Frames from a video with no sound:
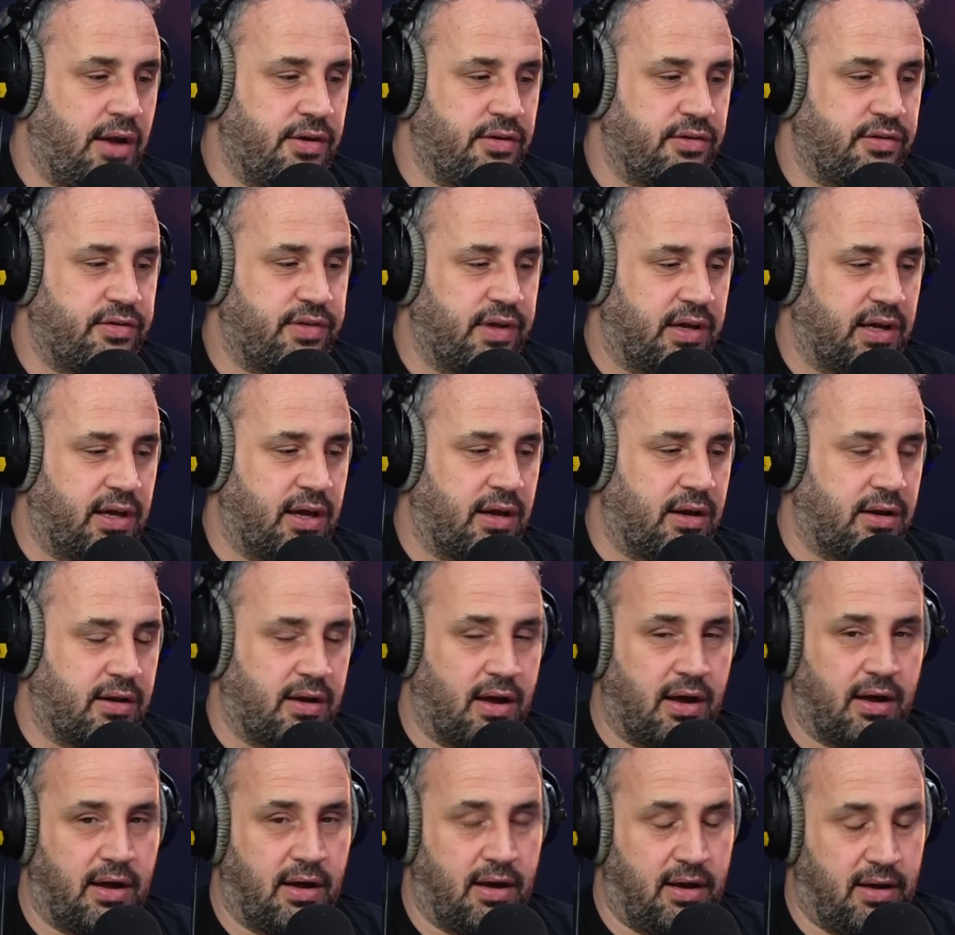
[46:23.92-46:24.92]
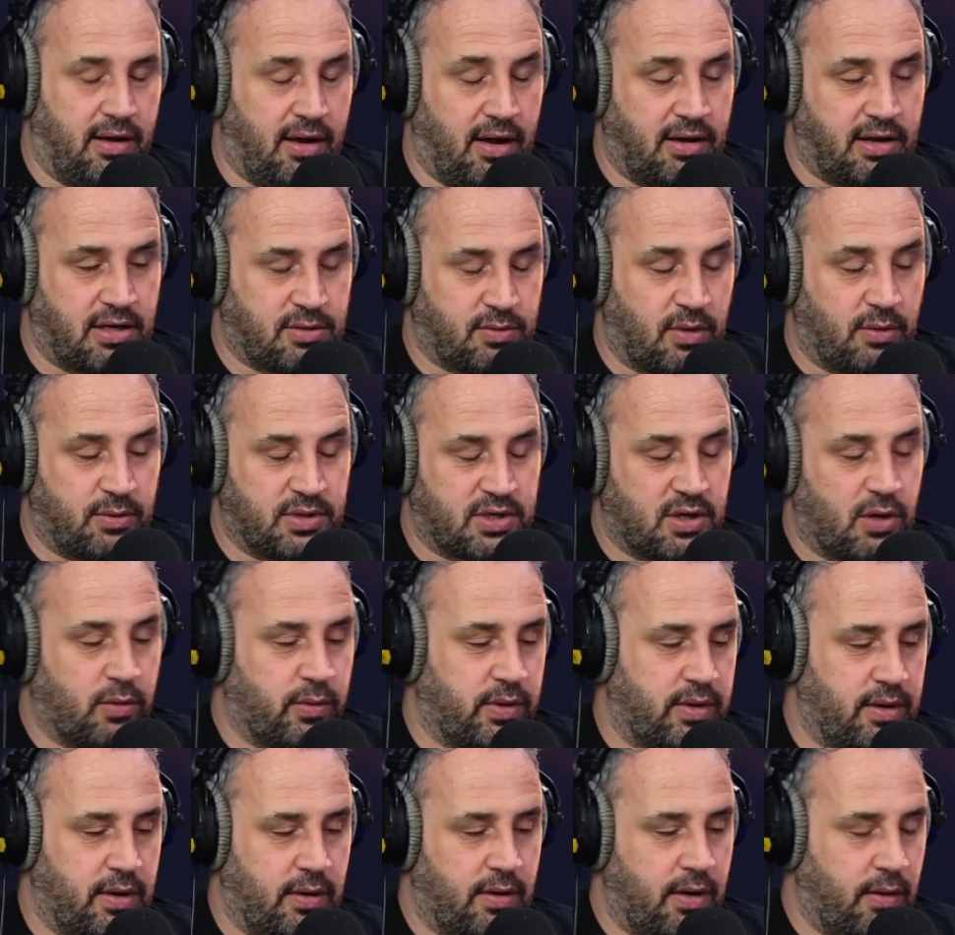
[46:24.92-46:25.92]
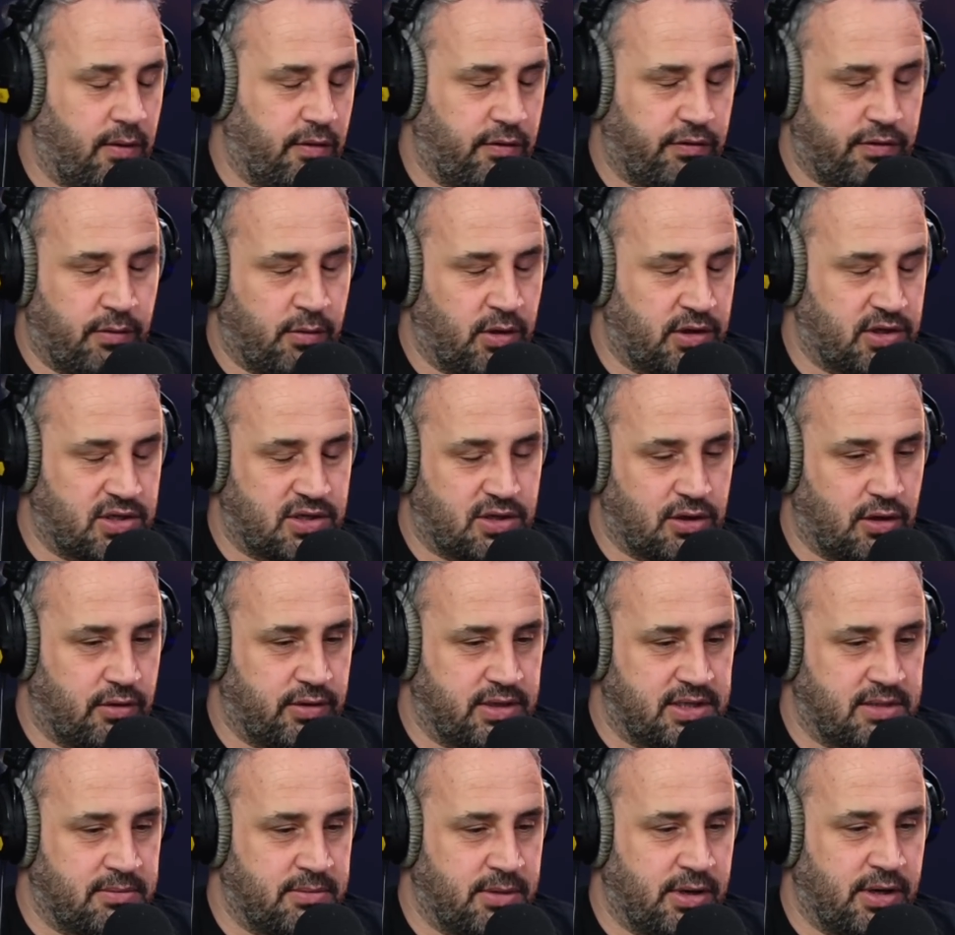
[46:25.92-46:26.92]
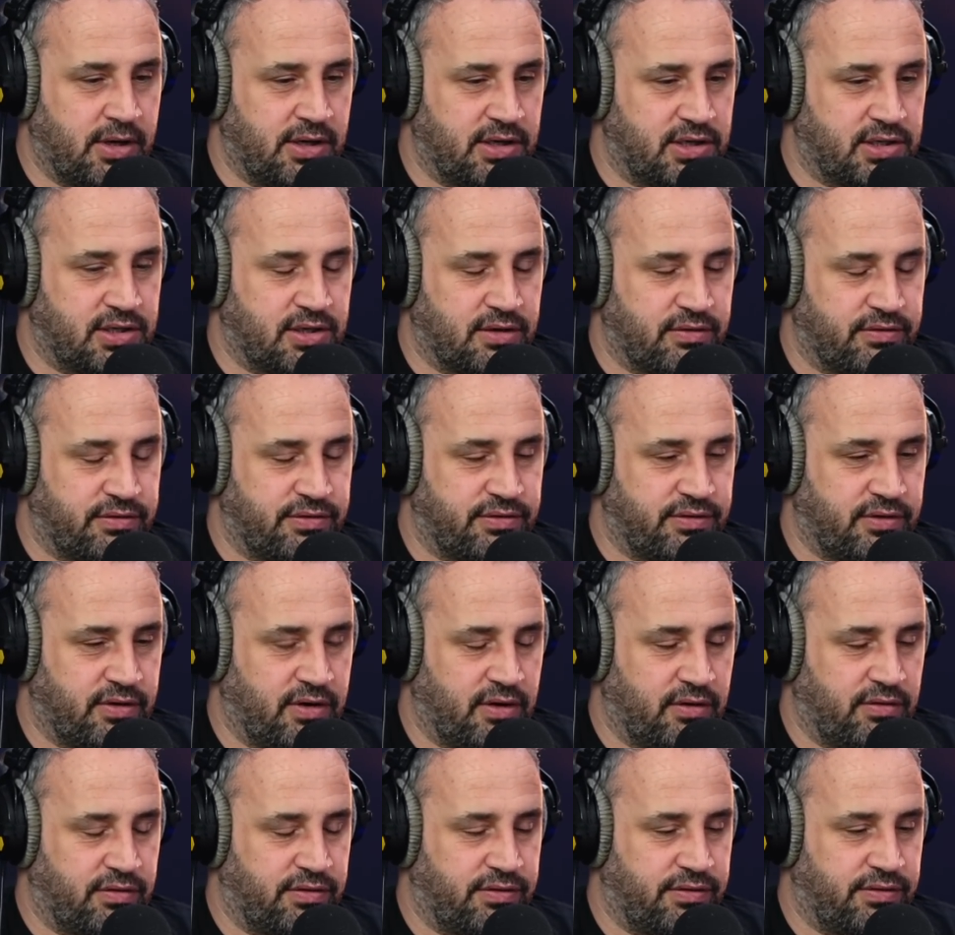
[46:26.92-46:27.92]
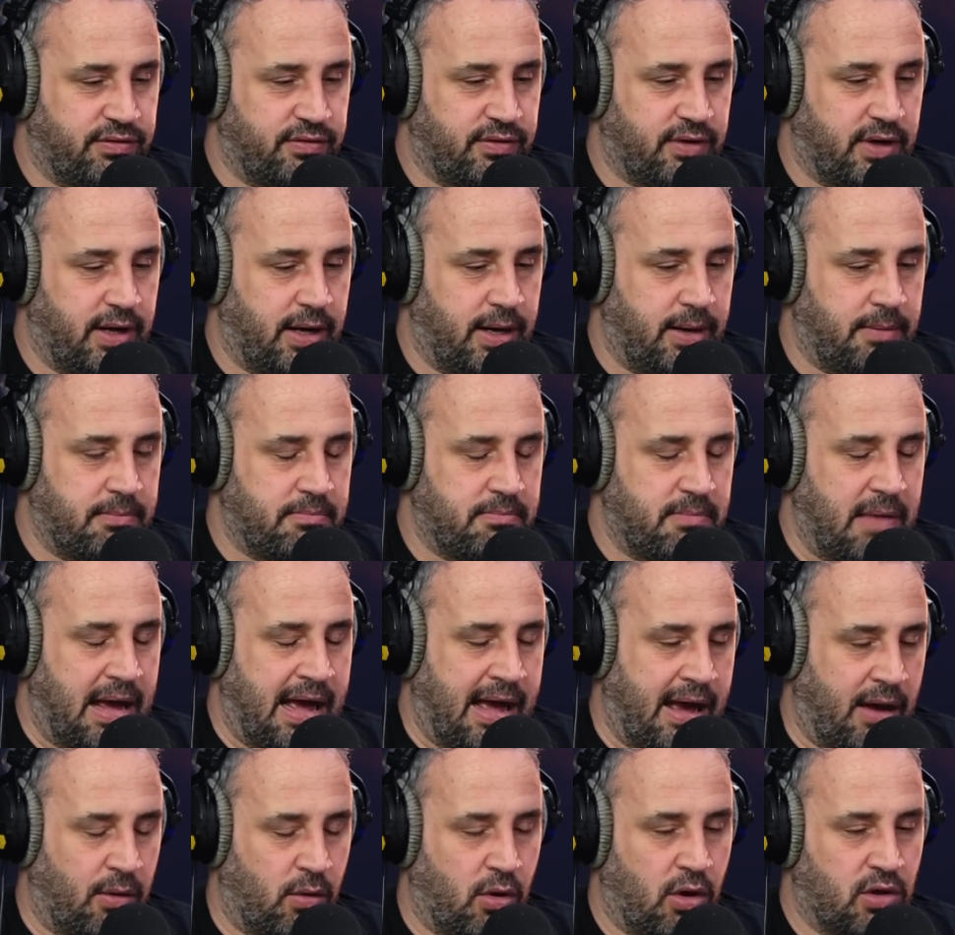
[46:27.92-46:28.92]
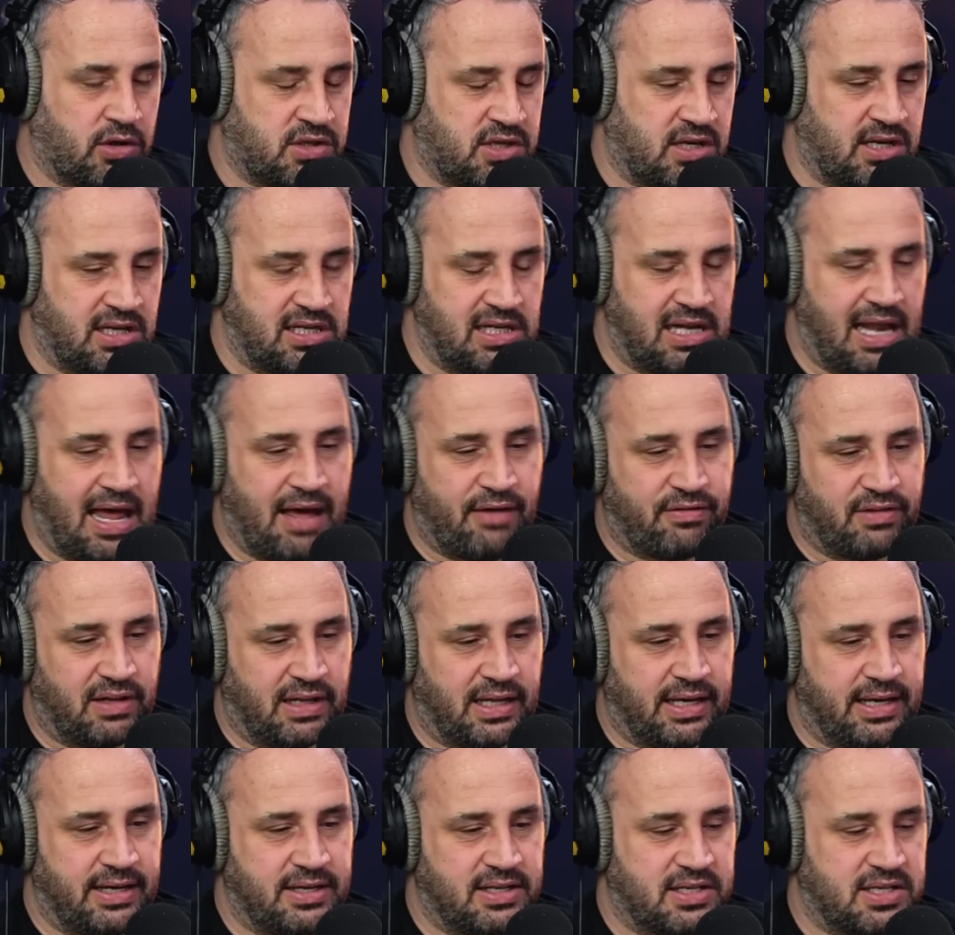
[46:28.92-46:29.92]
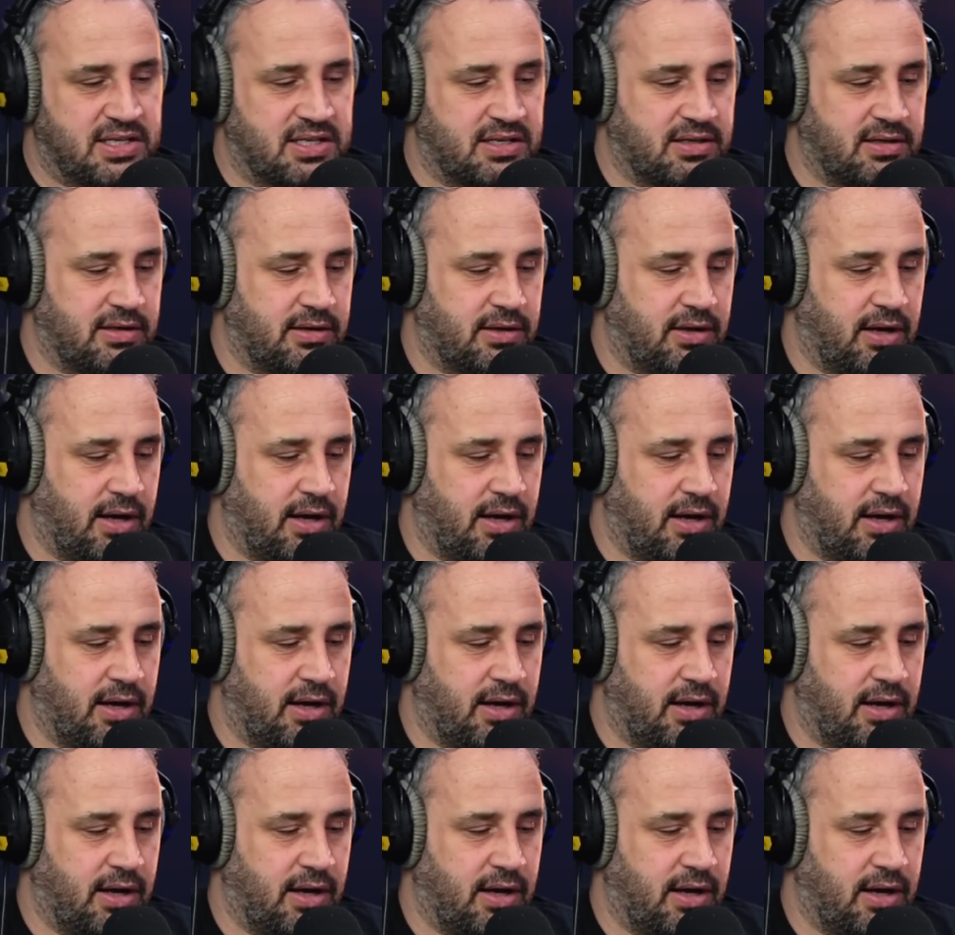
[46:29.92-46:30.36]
And thinking, and as well, we saw from other stories emerged of how Orta has left Leeds,